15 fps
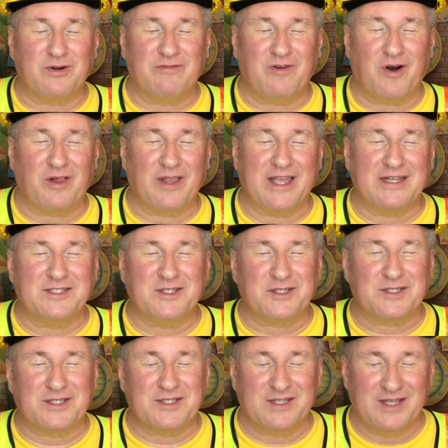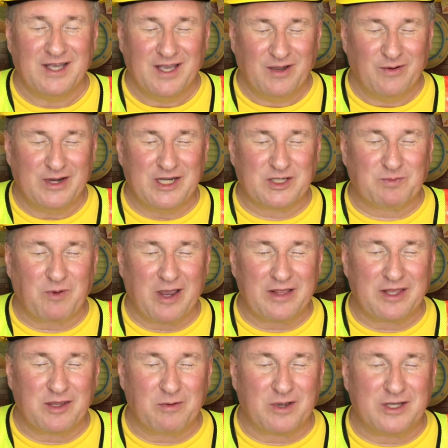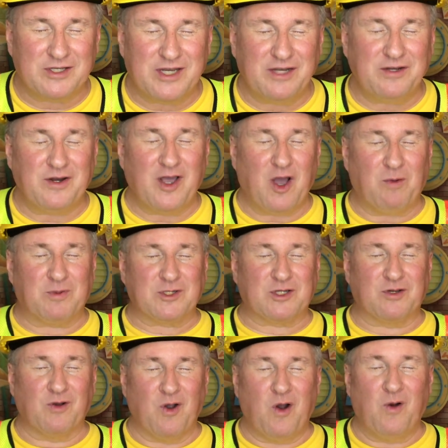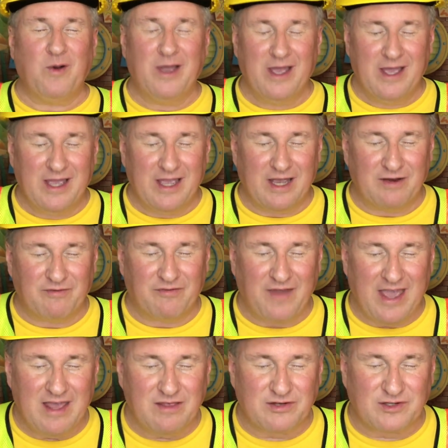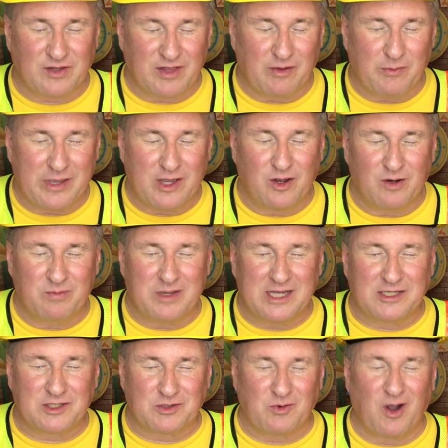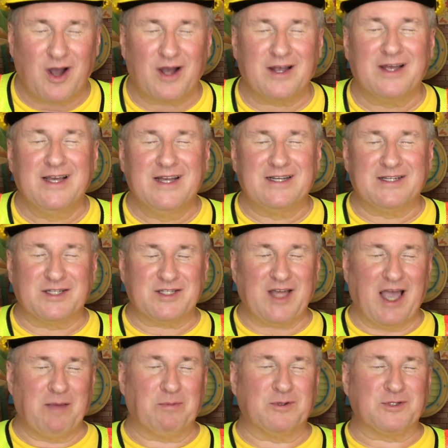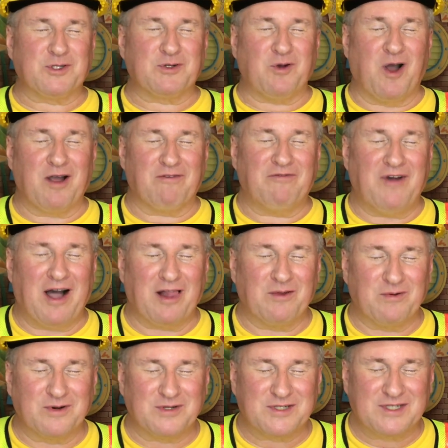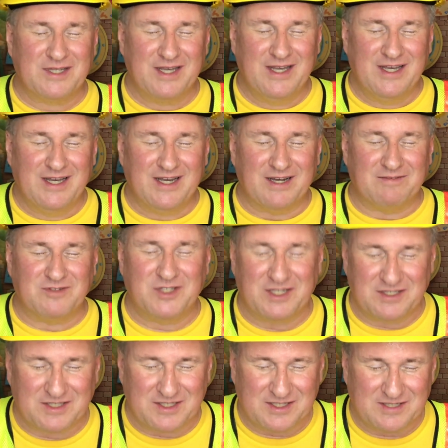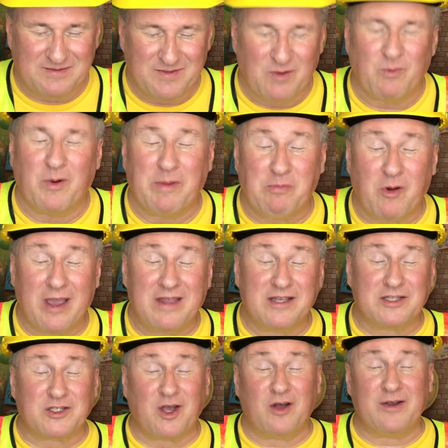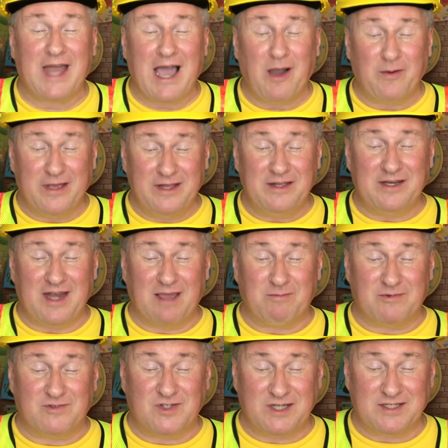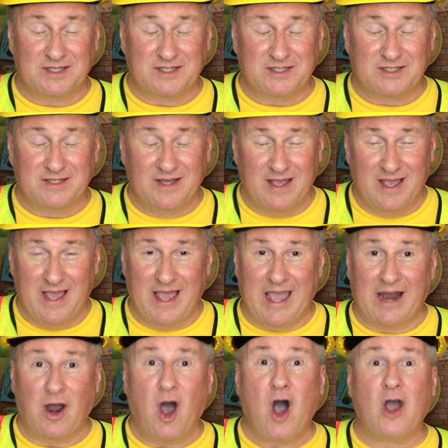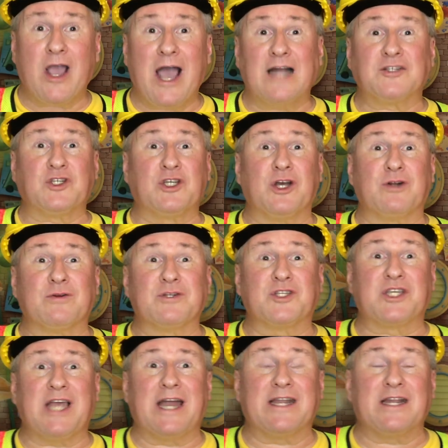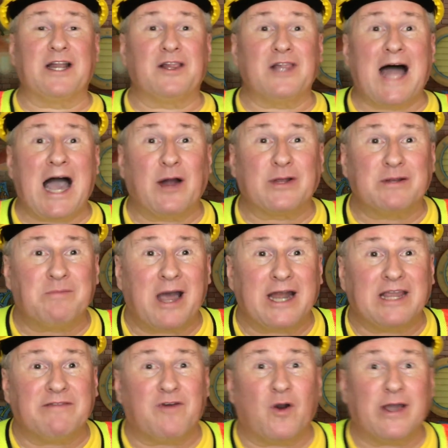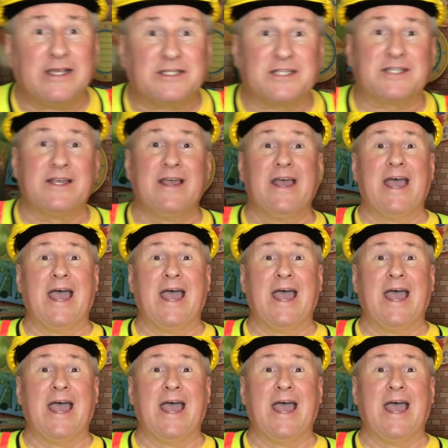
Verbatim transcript: of all ages. And we just pray that you continue to help us grow in faith so that we could be strong disciples, strong followers of Jesus. We pray this all now in the name of Jesus. And all God's children said in a loud and mighty voice,